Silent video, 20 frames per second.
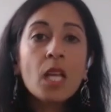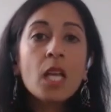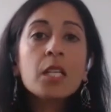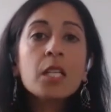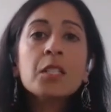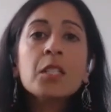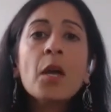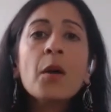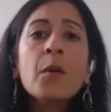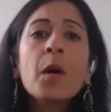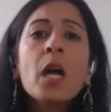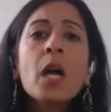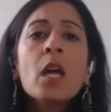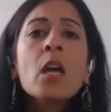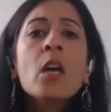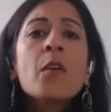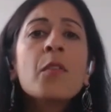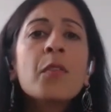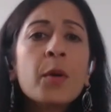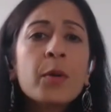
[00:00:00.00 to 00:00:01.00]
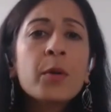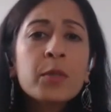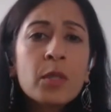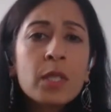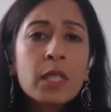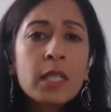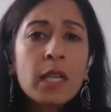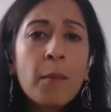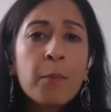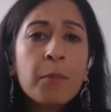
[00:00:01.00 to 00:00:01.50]
So those
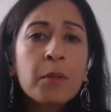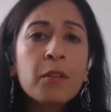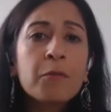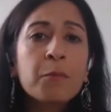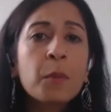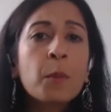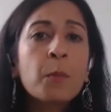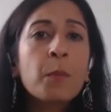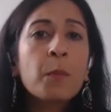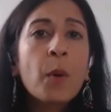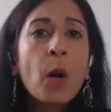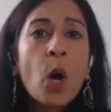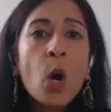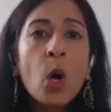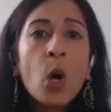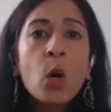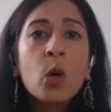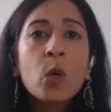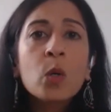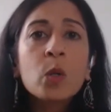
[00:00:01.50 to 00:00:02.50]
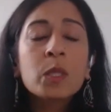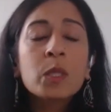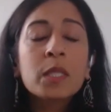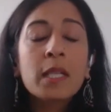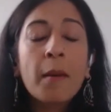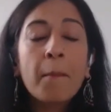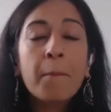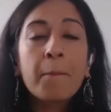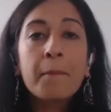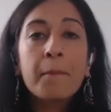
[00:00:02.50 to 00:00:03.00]
are a couple of proposed
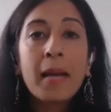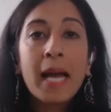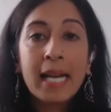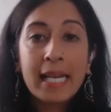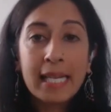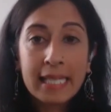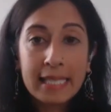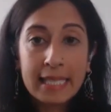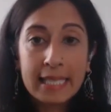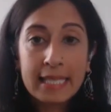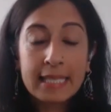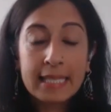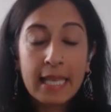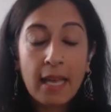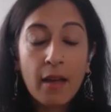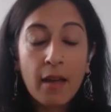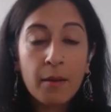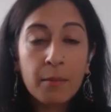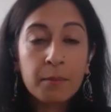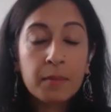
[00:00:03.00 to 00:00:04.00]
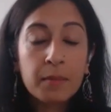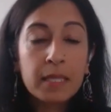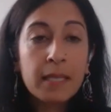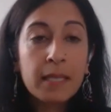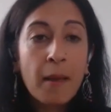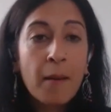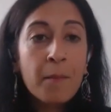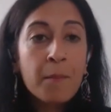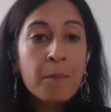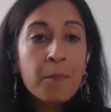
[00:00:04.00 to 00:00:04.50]
mechanisms
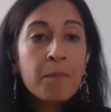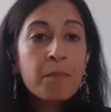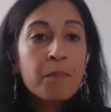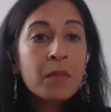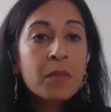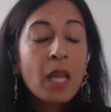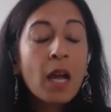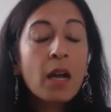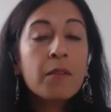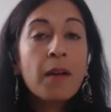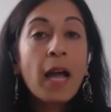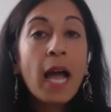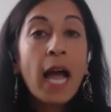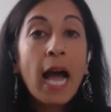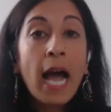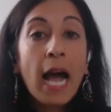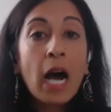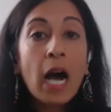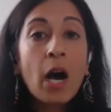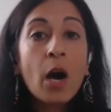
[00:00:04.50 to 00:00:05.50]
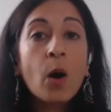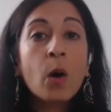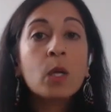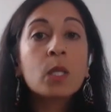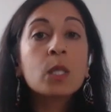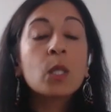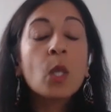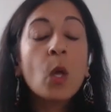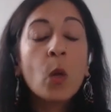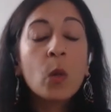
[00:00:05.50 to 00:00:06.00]
of how
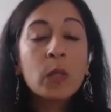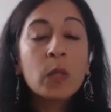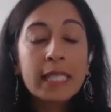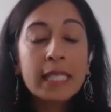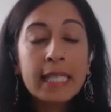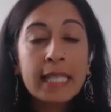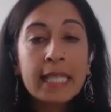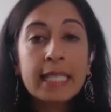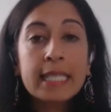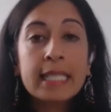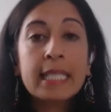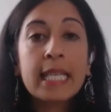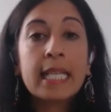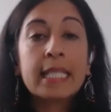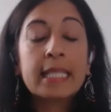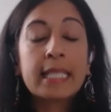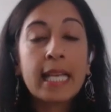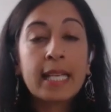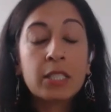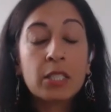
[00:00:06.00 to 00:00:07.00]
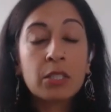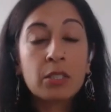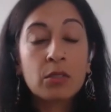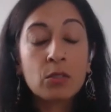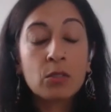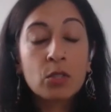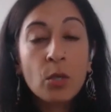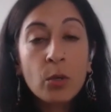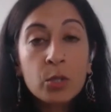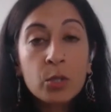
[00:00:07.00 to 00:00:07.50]
loneliness and
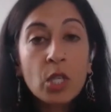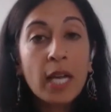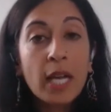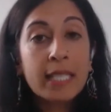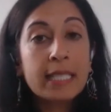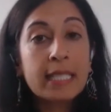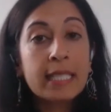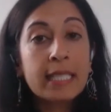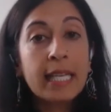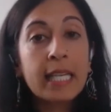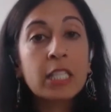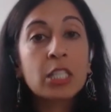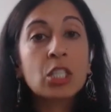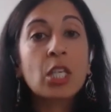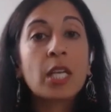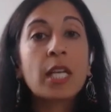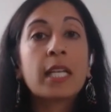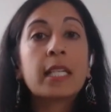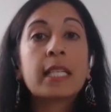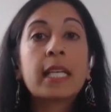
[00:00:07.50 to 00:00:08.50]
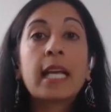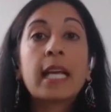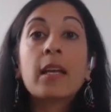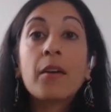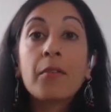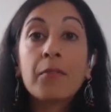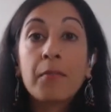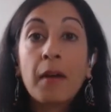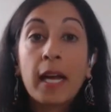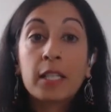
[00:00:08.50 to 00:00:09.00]
social isolation can
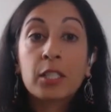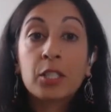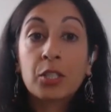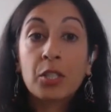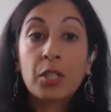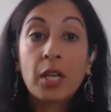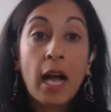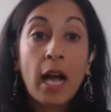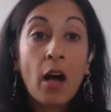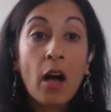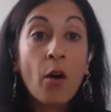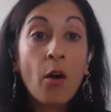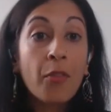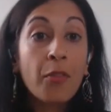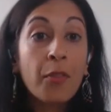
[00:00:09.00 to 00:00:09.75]
affect your health.